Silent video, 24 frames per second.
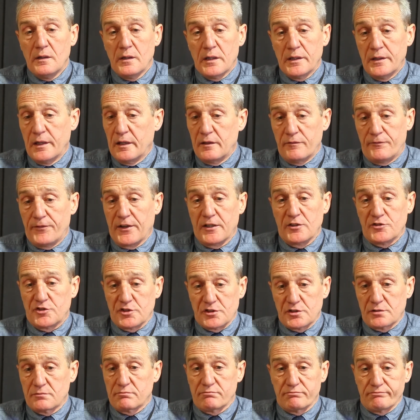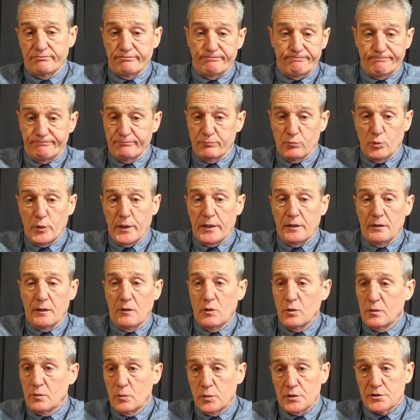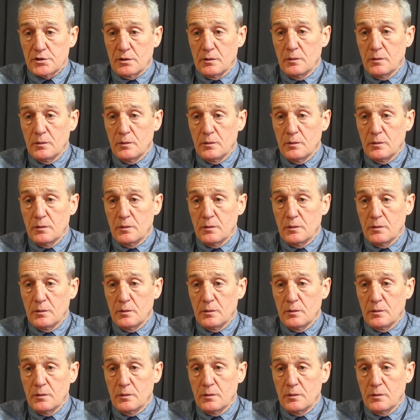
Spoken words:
And then things just went onwards